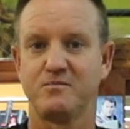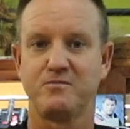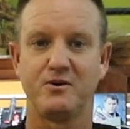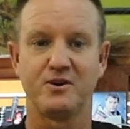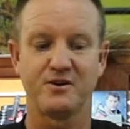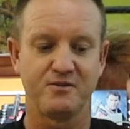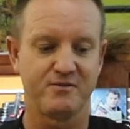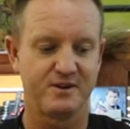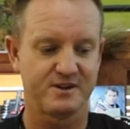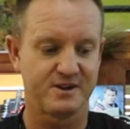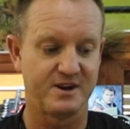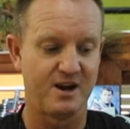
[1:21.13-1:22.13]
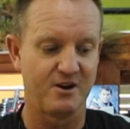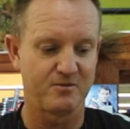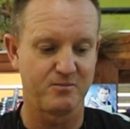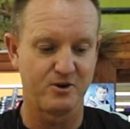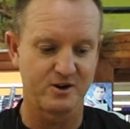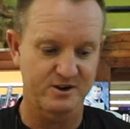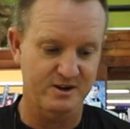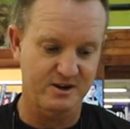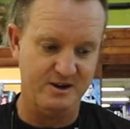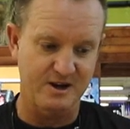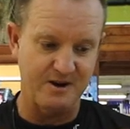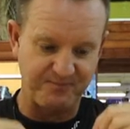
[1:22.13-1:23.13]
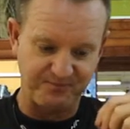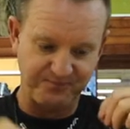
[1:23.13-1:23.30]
part of it, the nylon part. Okay,